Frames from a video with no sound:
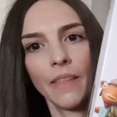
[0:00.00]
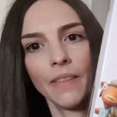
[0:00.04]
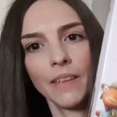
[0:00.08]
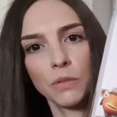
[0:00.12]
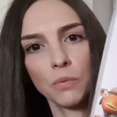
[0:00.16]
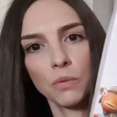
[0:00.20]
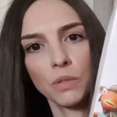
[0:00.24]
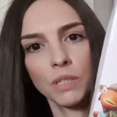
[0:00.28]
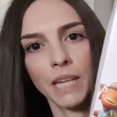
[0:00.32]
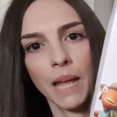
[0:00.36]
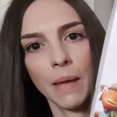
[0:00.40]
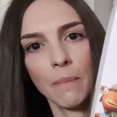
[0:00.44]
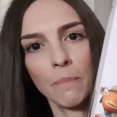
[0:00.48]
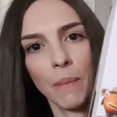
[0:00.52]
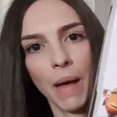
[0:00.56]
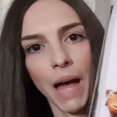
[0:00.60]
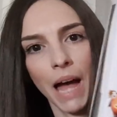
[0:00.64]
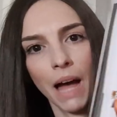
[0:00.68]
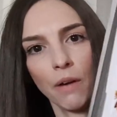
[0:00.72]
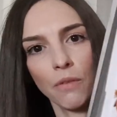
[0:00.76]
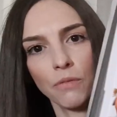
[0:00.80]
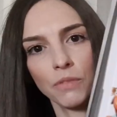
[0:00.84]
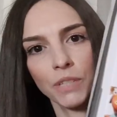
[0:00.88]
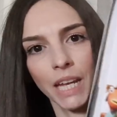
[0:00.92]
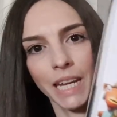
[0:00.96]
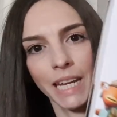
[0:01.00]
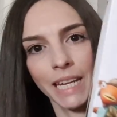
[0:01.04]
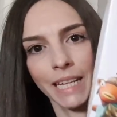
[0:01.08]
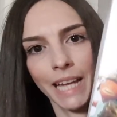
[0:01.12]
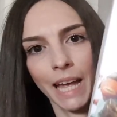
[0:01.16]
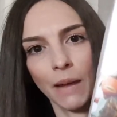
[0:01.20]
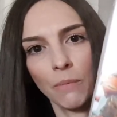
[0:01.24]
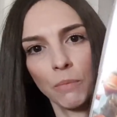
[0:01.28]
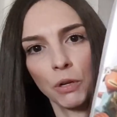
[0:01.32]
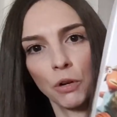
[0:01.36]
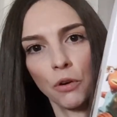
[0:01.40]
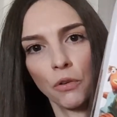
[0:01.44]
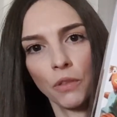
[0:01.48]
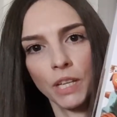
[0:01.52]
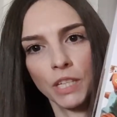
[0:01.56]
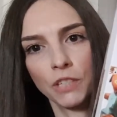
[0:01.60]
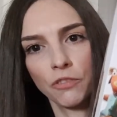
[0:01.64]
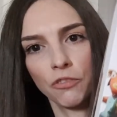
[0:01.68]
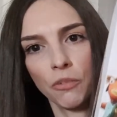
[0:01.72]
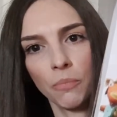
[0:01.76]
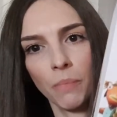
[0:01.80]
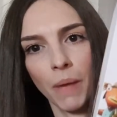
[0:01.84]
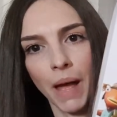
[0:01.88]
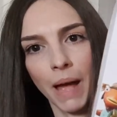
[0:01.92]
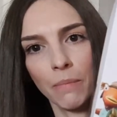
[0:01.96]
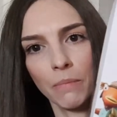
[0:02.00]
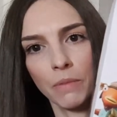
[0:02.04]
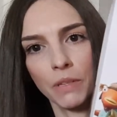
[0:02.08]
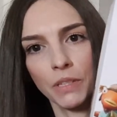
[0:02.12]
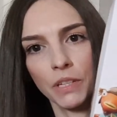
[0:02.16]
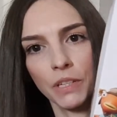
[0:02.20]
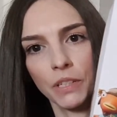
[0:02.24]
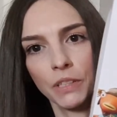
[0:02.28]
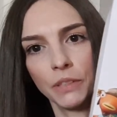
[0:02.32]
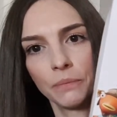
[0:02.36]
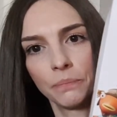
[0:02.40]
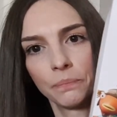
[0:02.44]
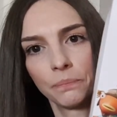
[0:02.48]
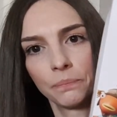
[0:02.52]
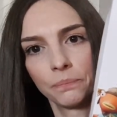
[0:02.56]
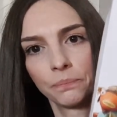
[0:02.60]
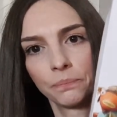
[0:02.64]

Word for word: and this was 10 pounds and again we got this from amazon